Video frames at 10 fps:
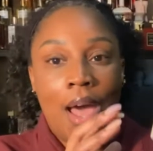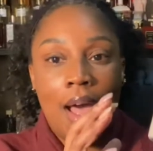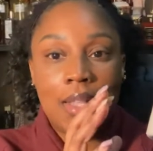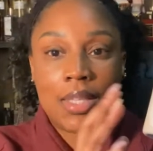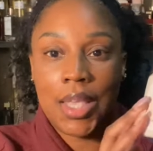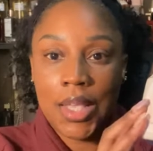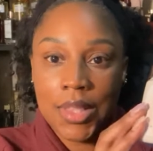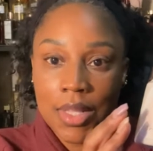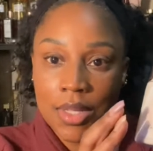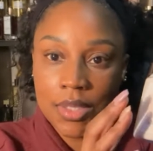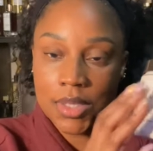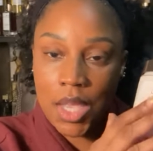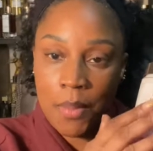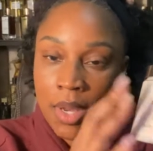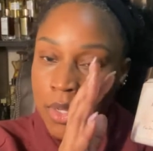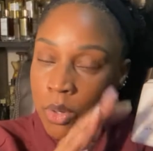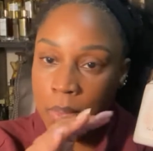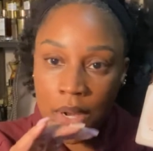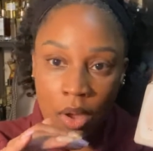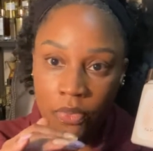I take a little
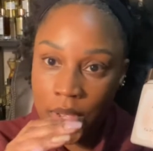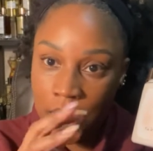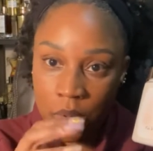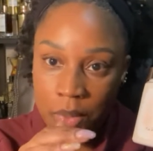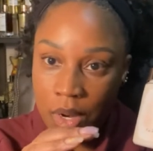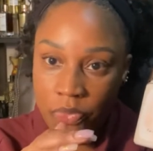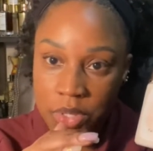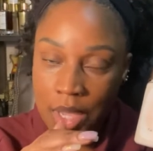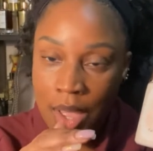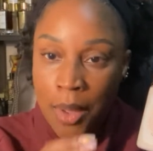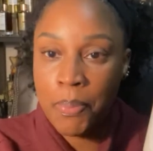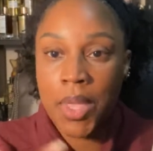bit off the top,